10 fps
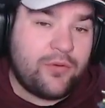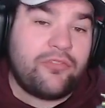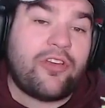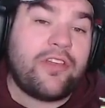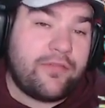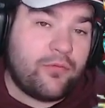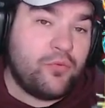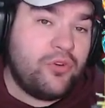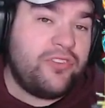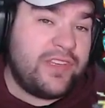We'll show you the
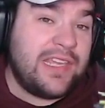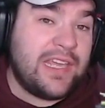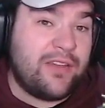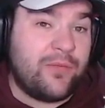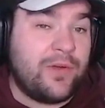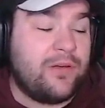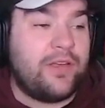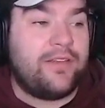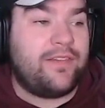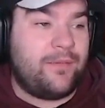rewards you can get as well in some of